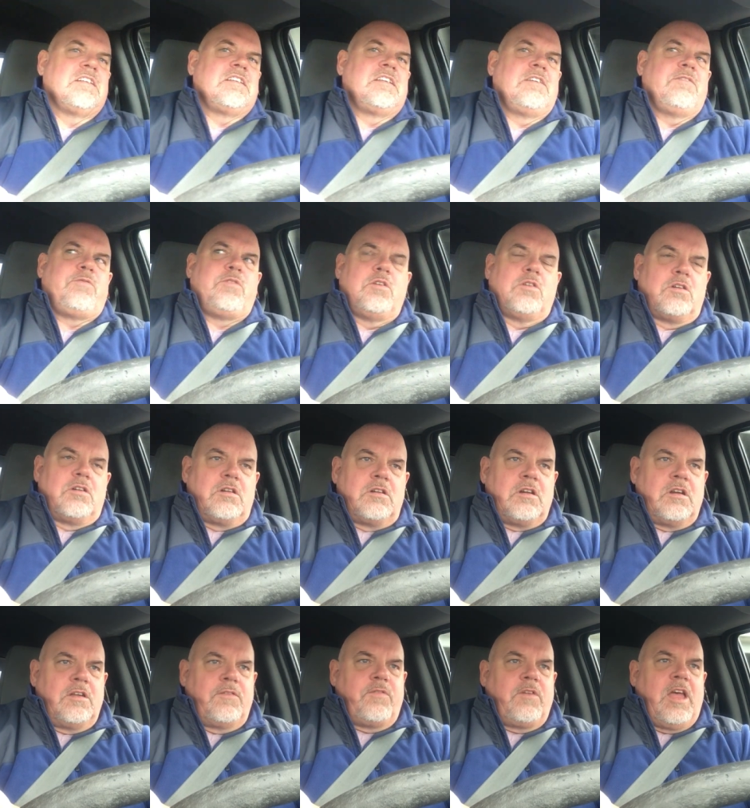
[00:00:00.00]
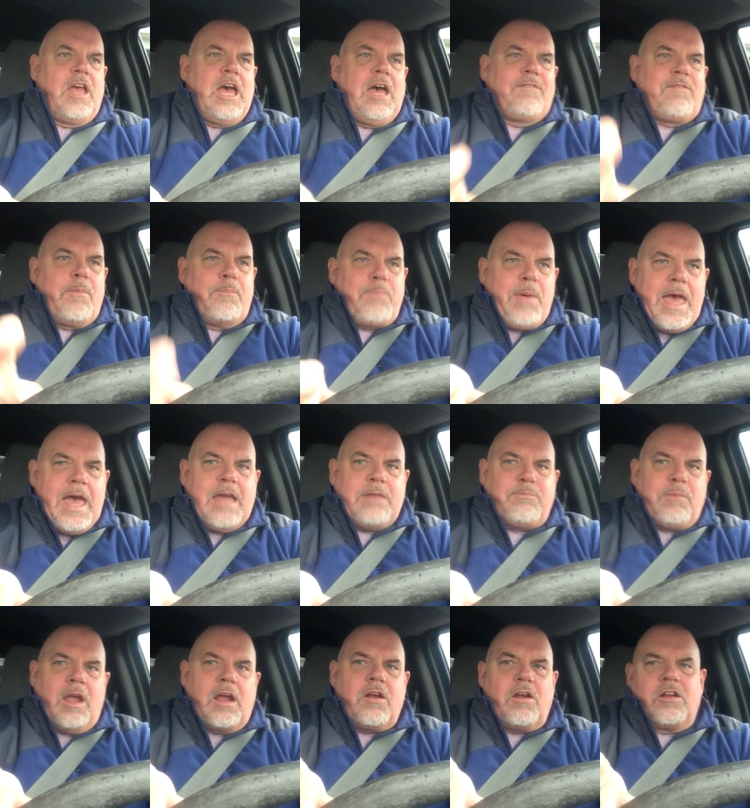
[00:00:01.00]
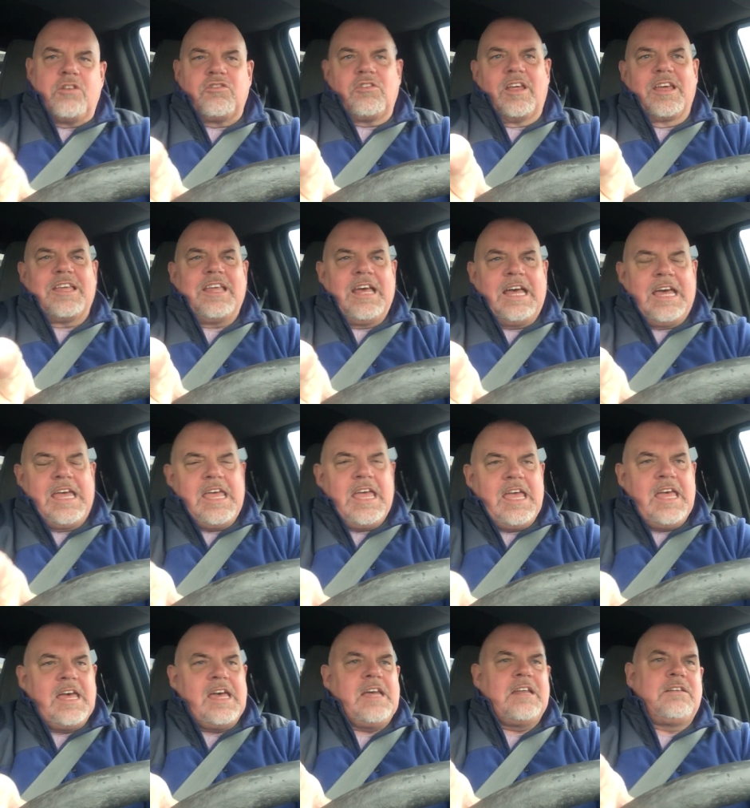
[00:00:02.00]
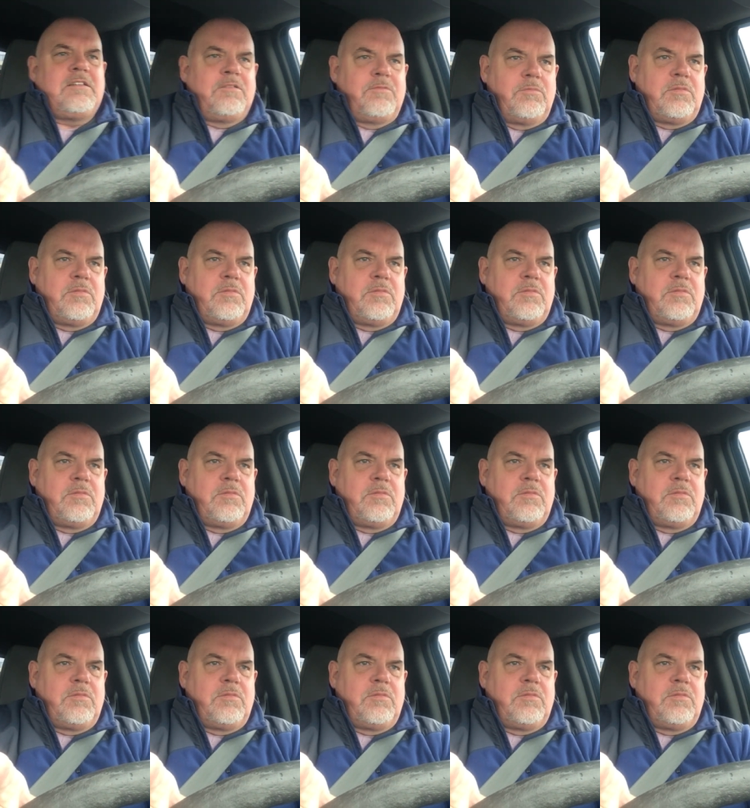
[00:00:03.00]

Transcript: If you're if you have a bad marriage like I had,